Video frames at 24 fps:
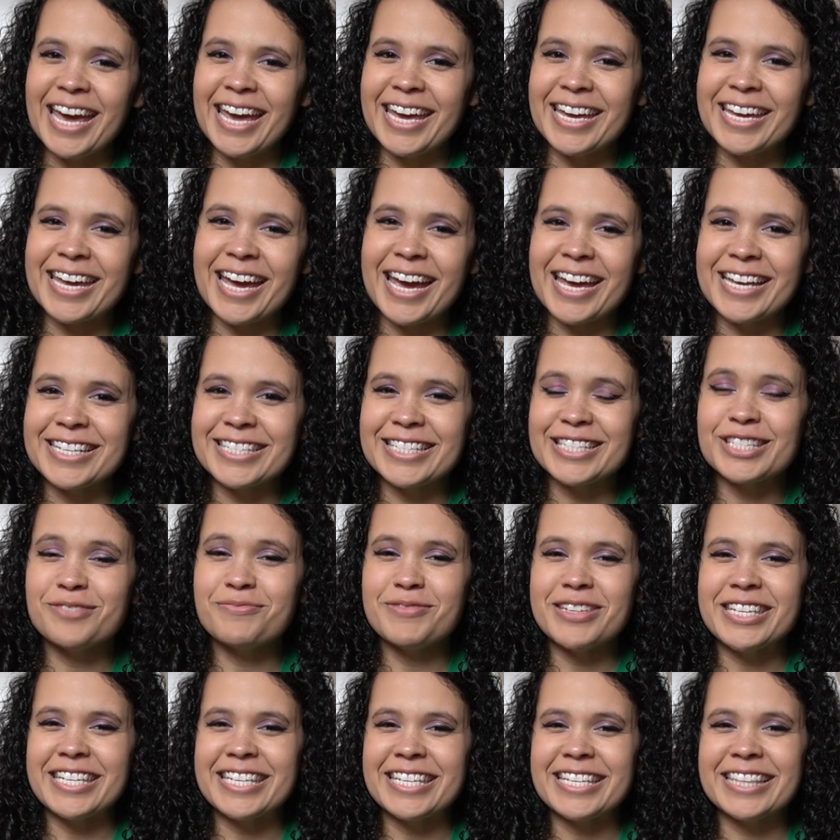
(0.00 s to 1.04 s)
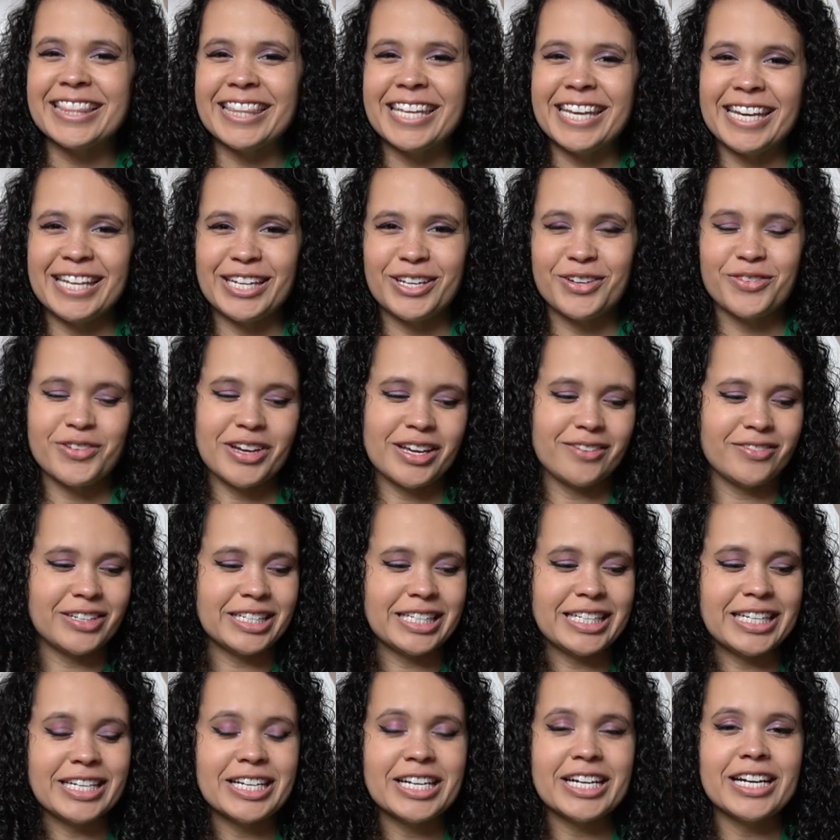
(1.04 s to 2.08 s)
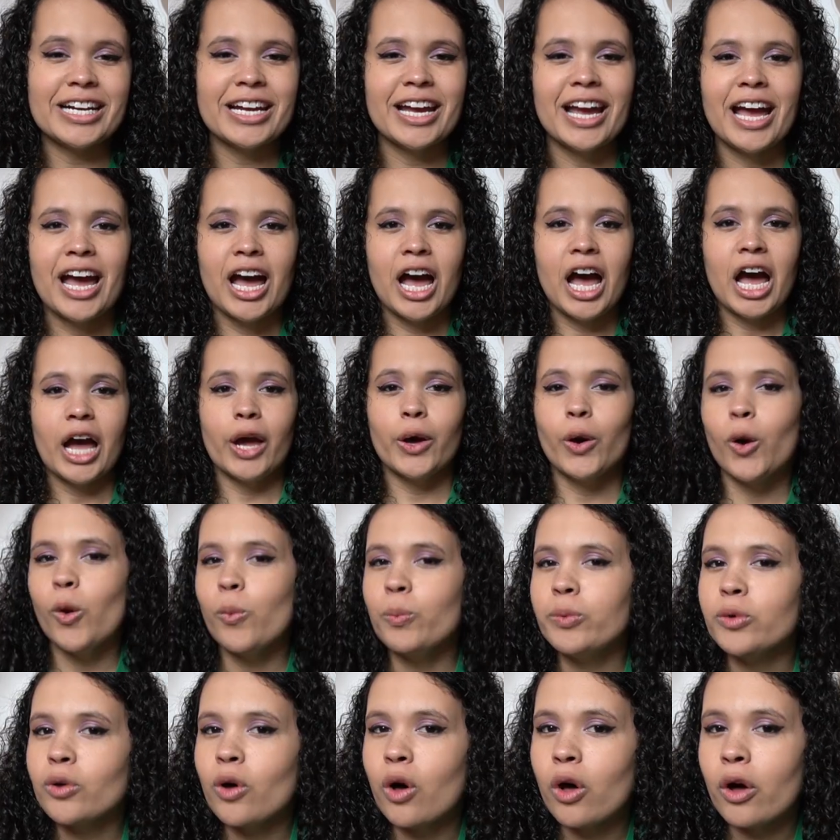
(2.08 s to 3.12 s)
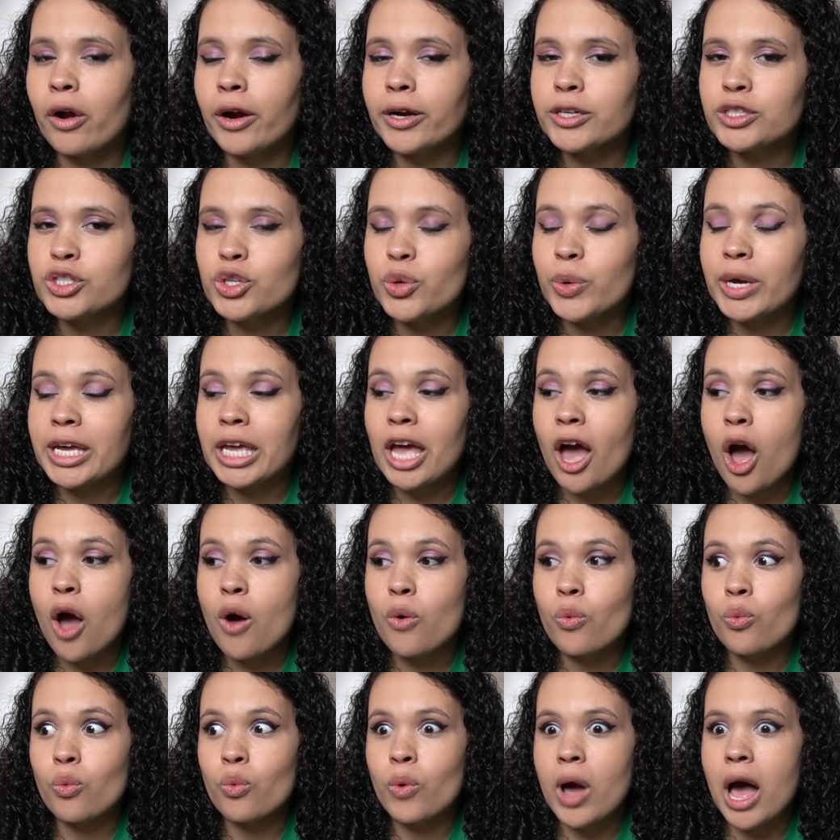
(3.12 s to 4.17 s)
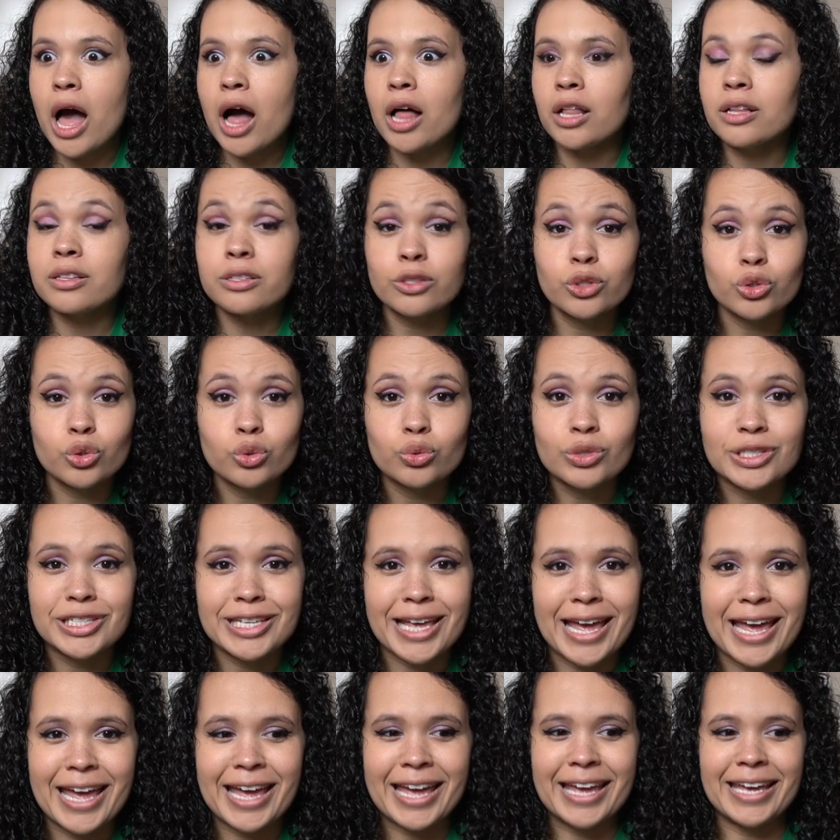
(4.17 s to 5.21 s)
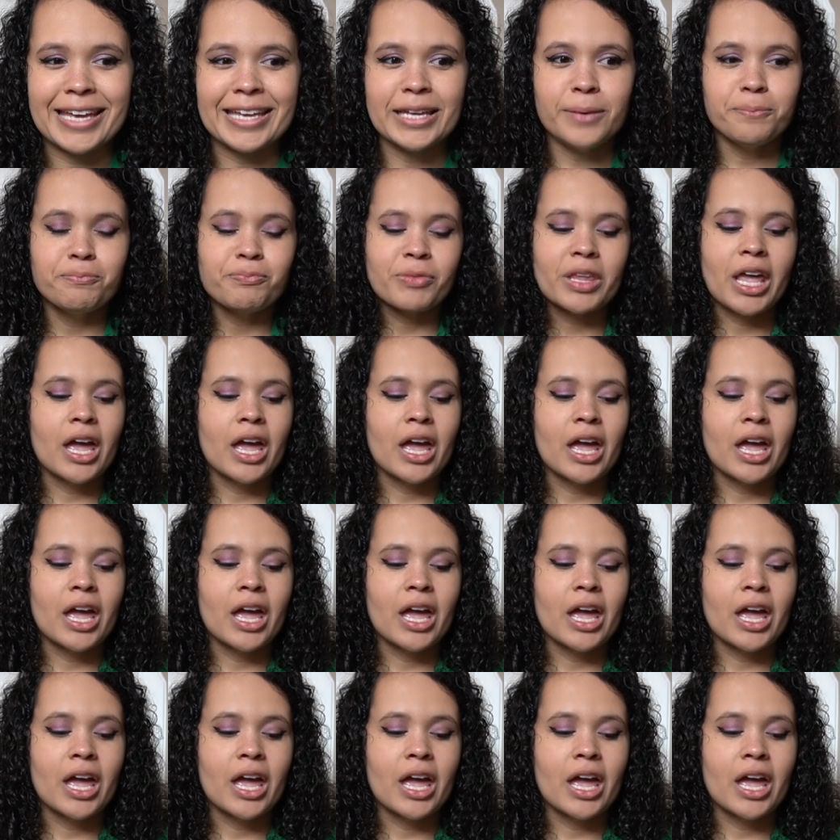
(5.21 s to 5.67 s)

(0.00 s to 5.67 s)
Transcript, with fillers: Hey guys, it's me, Lady Raven here. I hope you all are doing well today.